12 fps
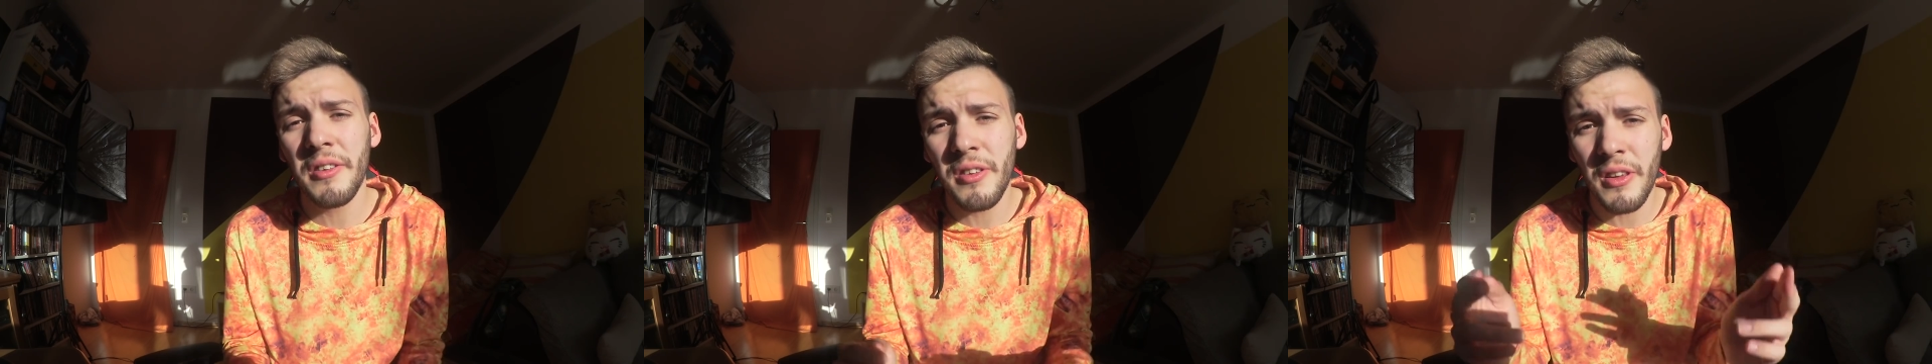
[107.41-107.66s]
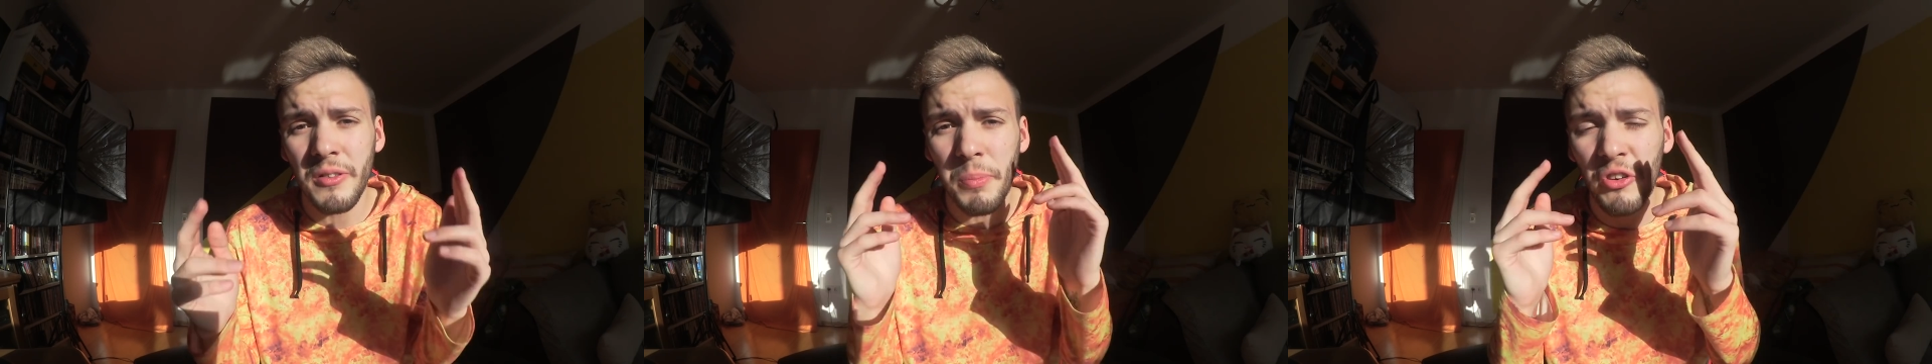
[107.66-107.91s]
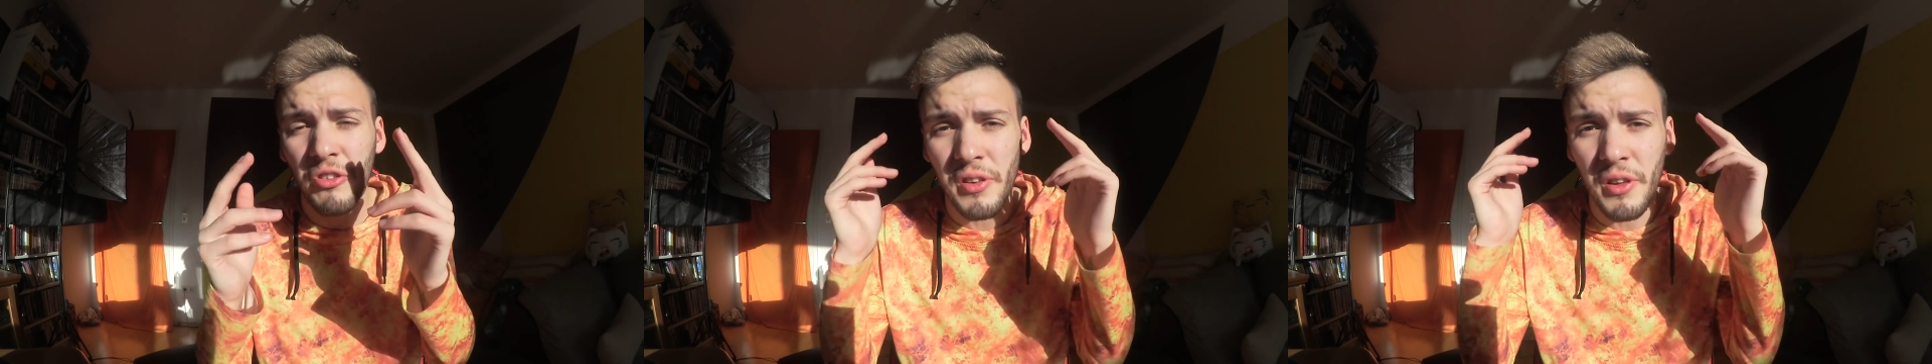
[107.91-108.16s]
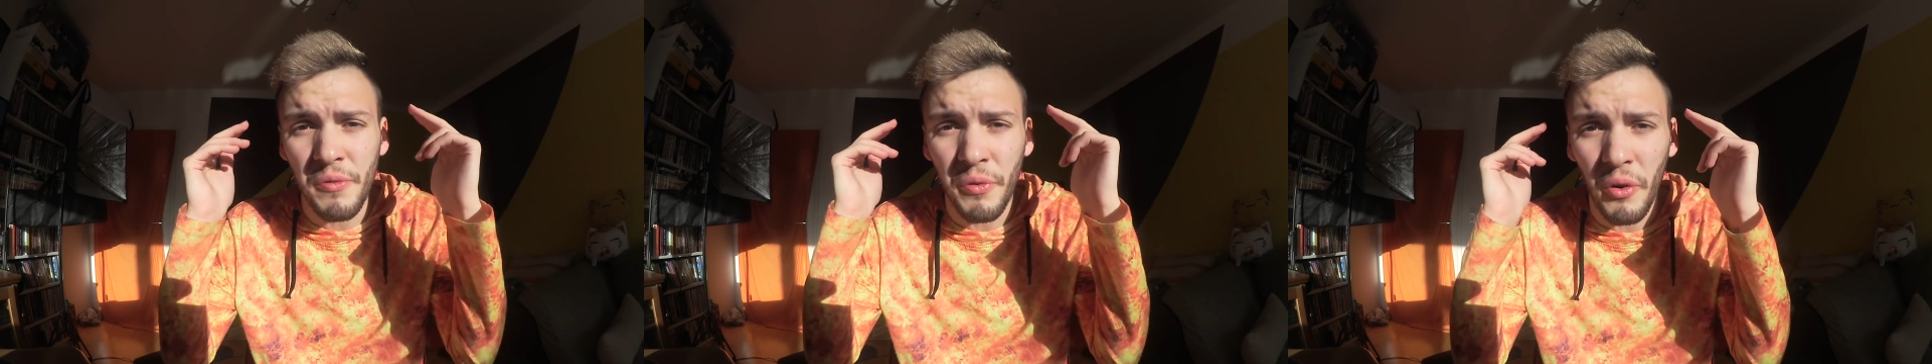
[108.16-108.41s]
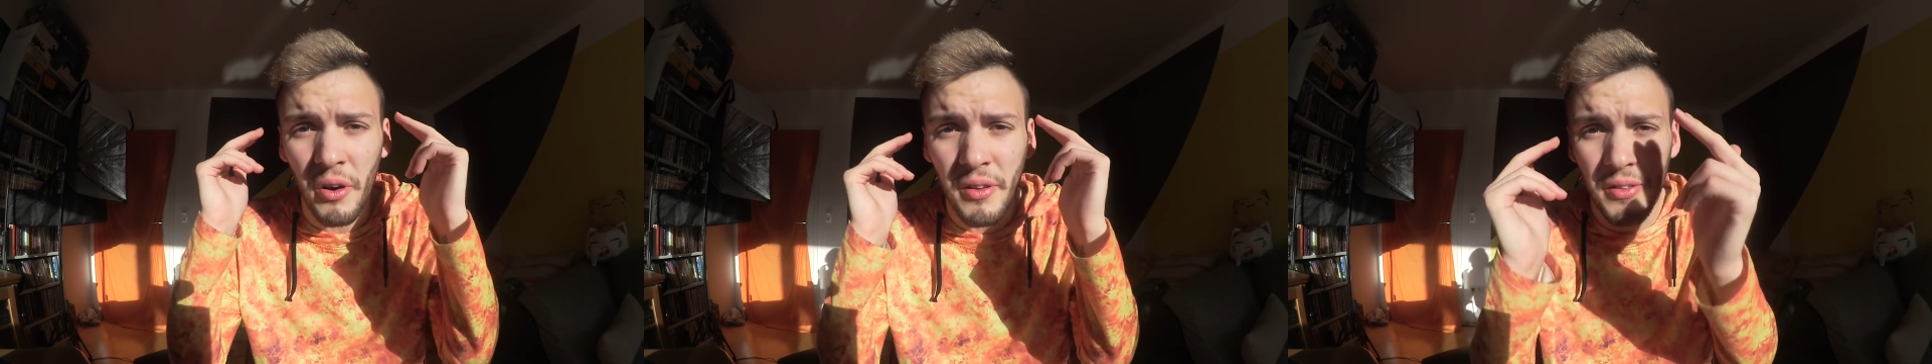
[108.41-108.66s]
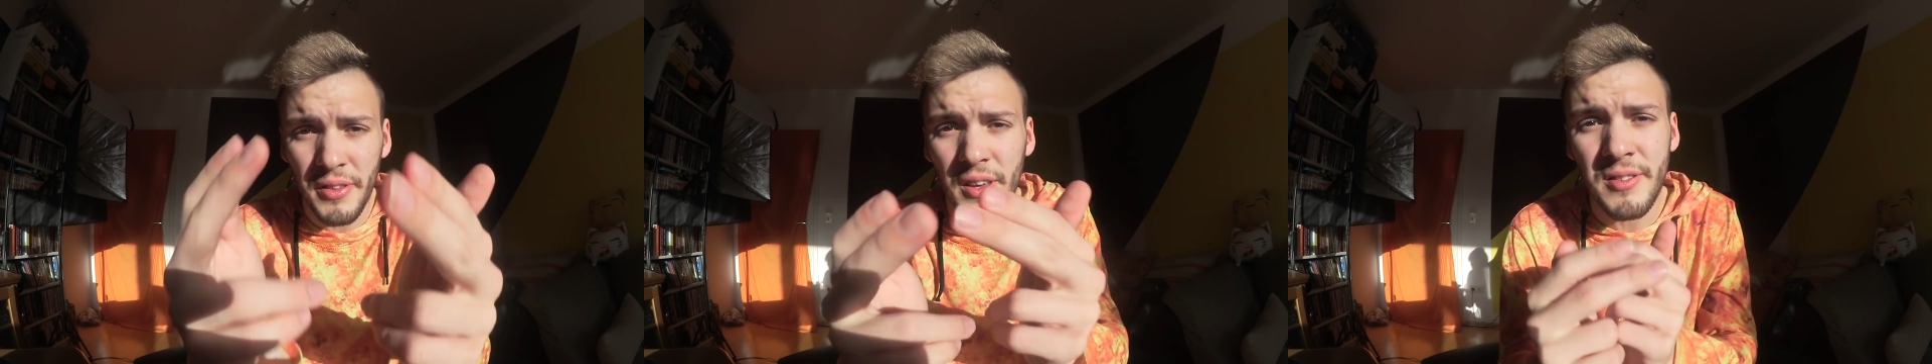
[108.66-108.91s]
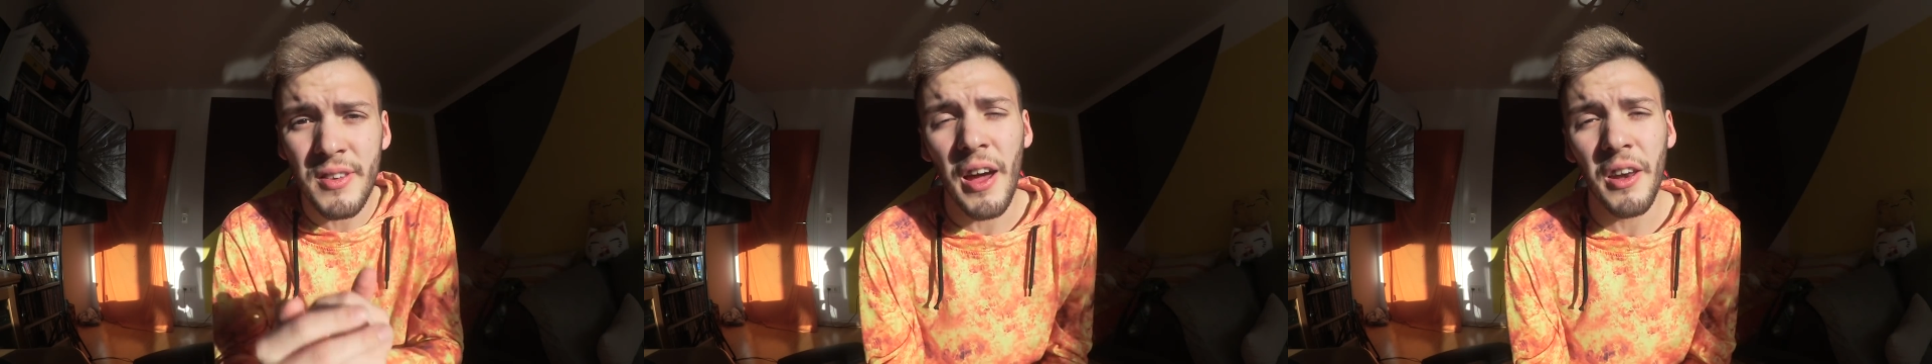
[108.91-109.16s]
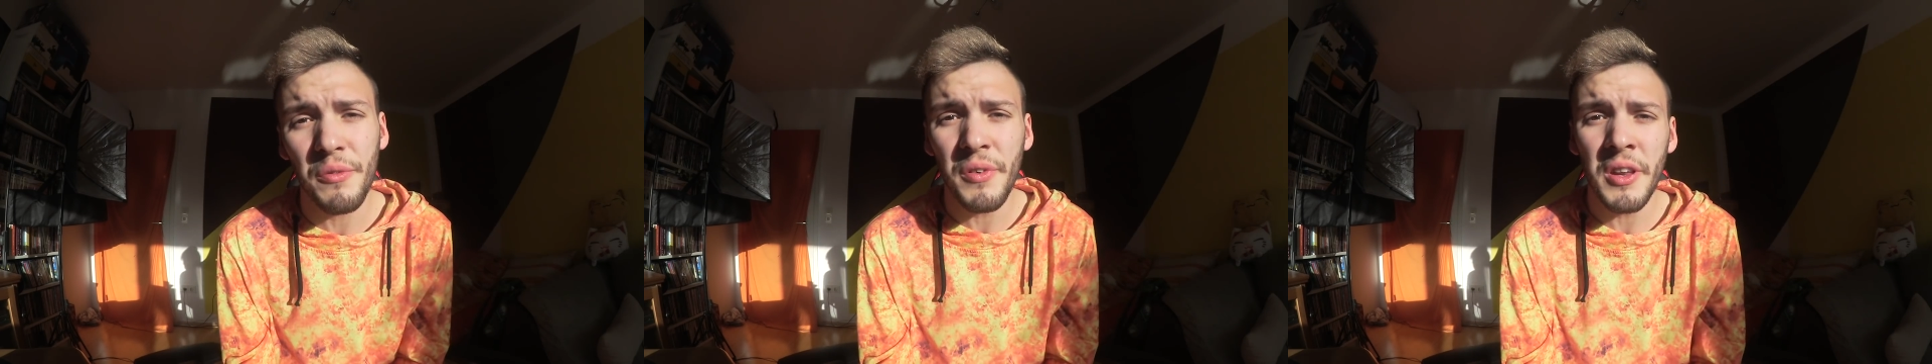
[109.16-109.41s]
especially for these
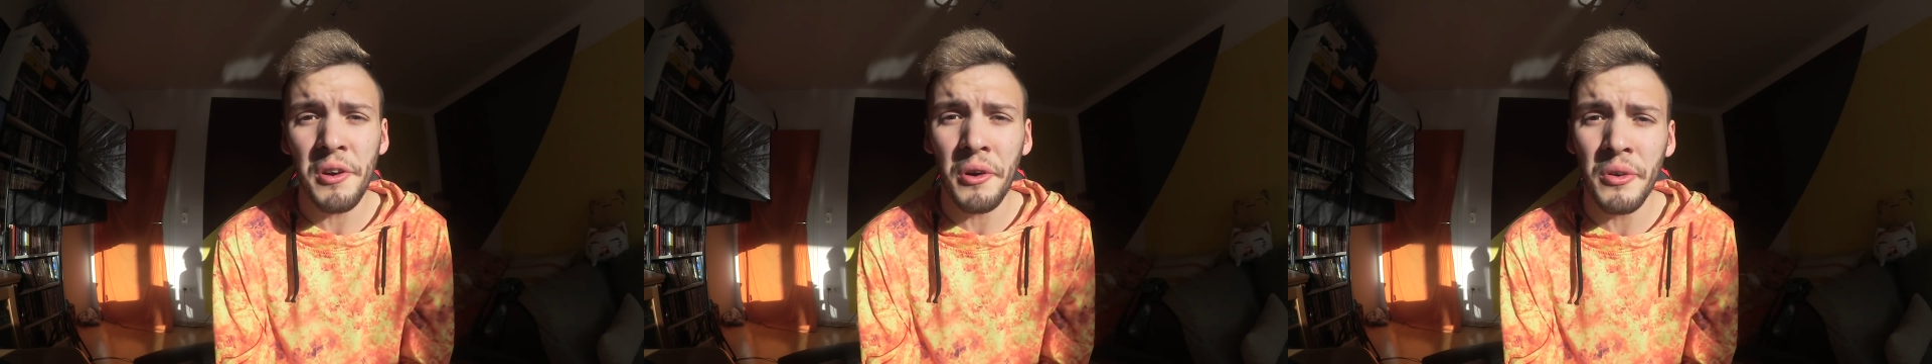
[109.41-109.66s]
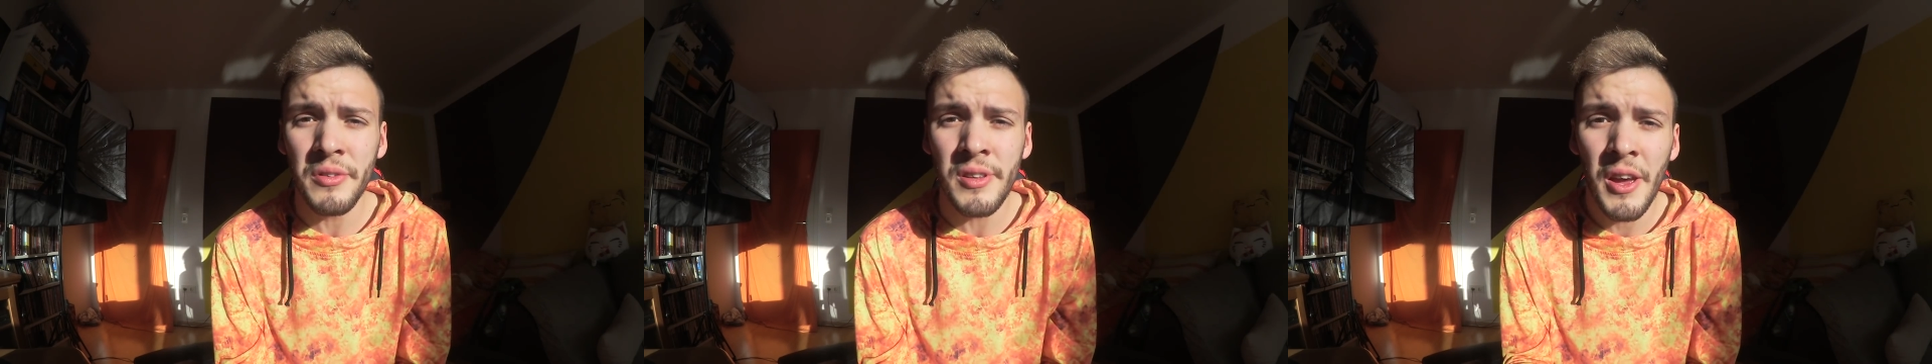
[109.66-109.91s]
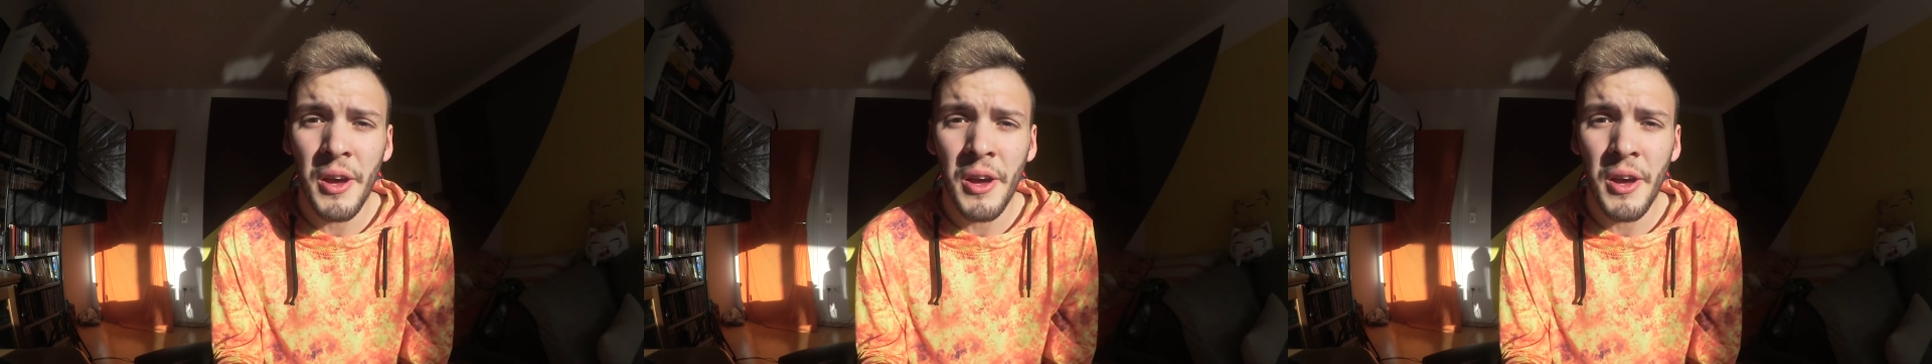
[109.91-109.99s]
kind of videos,